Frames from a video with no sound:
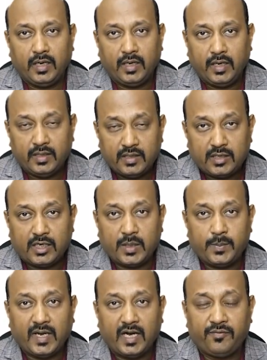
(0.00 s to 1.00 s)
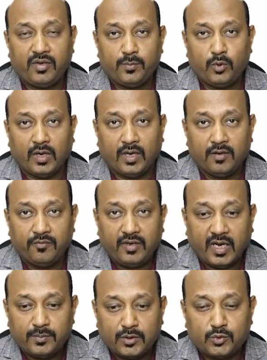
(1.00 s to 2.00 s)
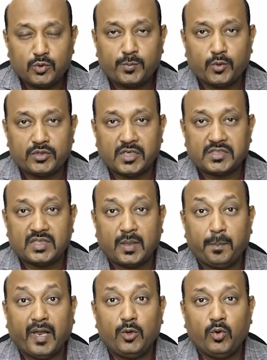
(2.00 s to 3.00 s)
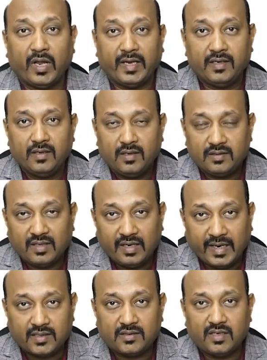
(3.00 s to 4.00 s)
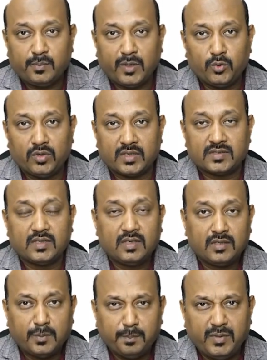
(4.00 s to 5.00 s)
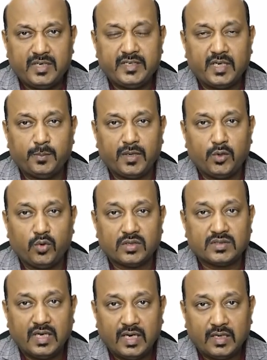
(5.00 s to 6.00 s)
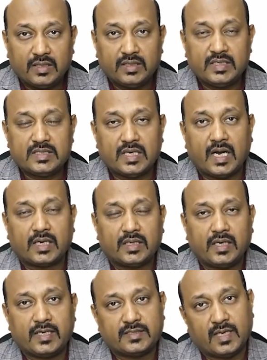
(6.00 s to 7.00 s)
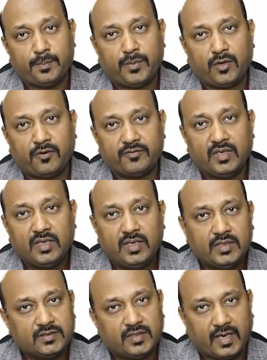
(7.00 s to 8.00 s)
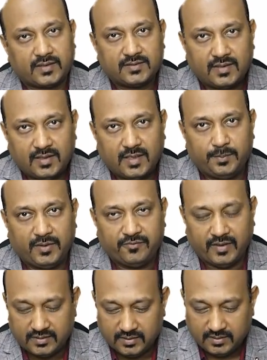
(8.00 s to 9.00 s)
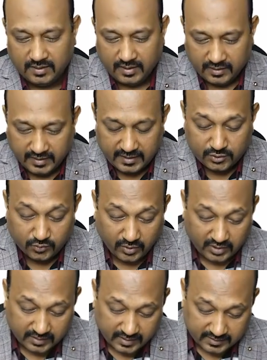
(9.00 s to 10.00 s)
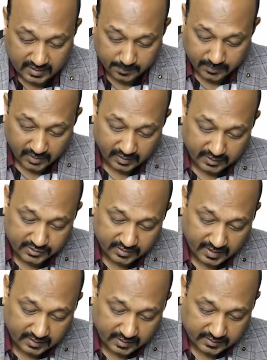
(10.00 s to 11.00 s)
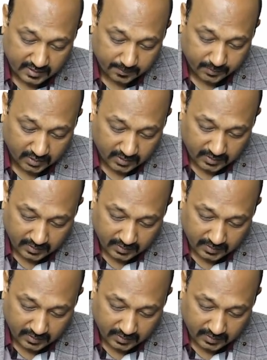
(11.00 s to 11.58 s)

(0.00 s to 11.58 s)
In the tibia and fibula, we have the two projection malleoli, the lateral malleolus, the medial malleolus. These are the example of the traction epiphysis, right? So what are the example? Let's write the example.